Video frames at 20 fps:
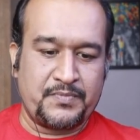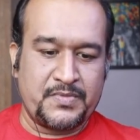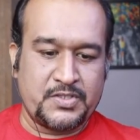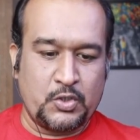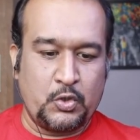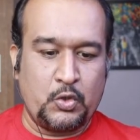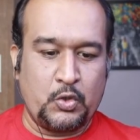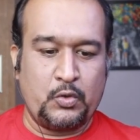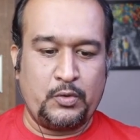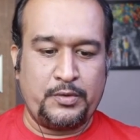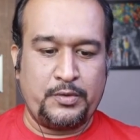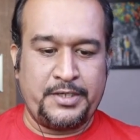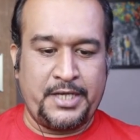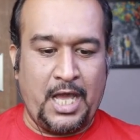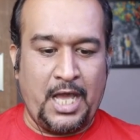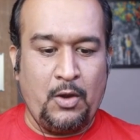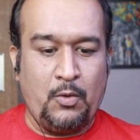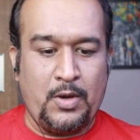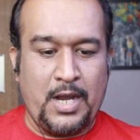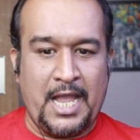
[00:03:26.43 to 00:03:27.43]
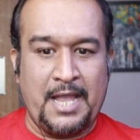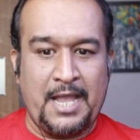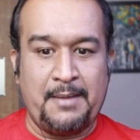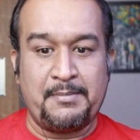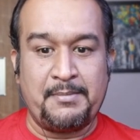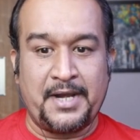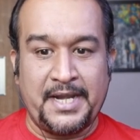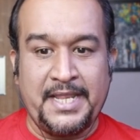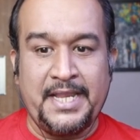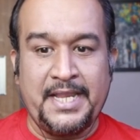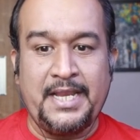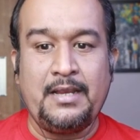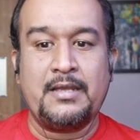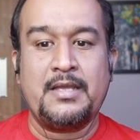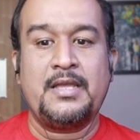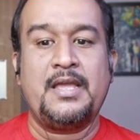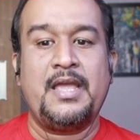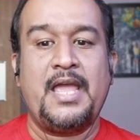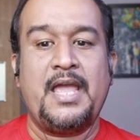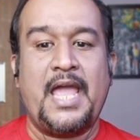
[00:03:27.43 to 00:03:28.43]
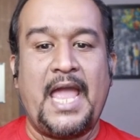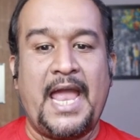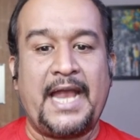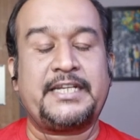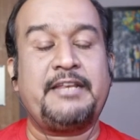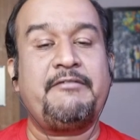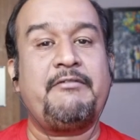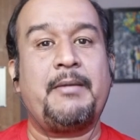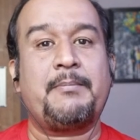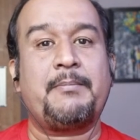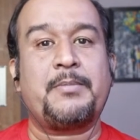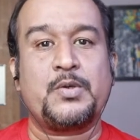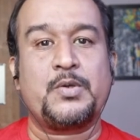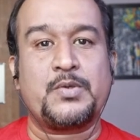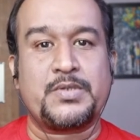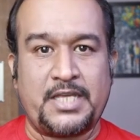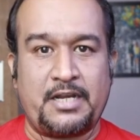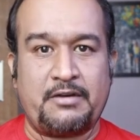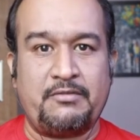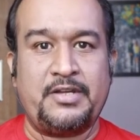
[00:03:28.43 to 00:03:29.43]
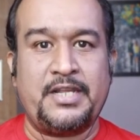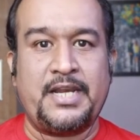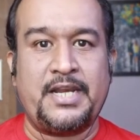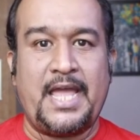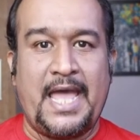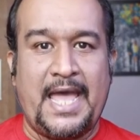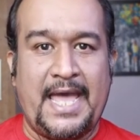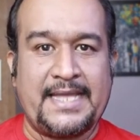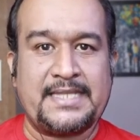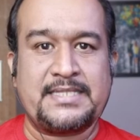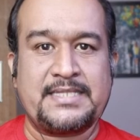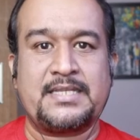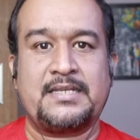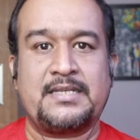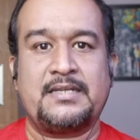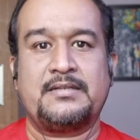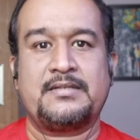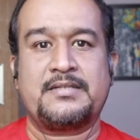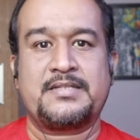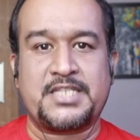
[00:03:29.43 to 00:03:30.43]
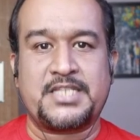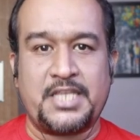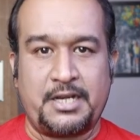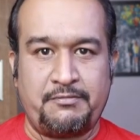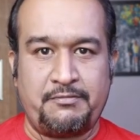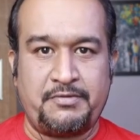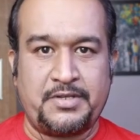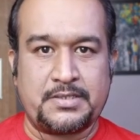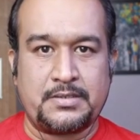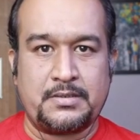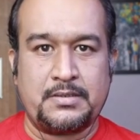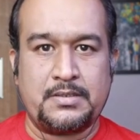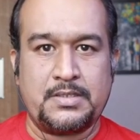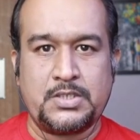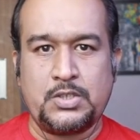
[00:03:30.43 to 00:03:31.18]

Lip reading: So now I am running Active MQ server as service.